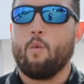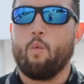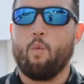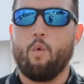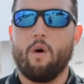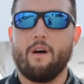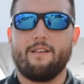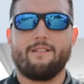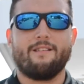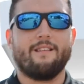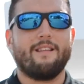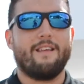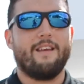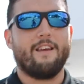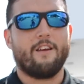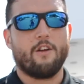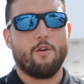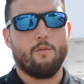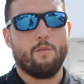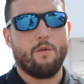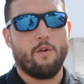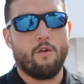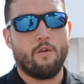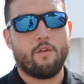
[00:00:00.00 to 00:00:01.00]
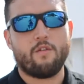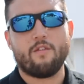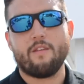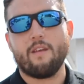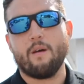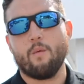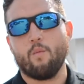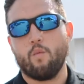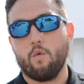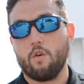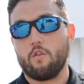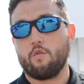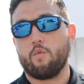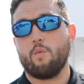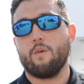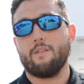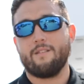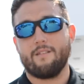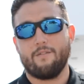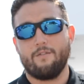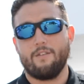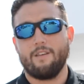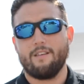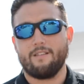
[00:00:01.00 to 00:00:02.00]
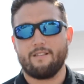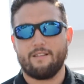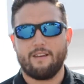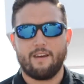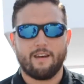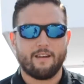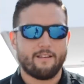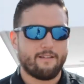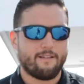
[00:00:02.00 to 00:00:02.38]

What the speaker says: what's an EcoBoost and which one's the V6.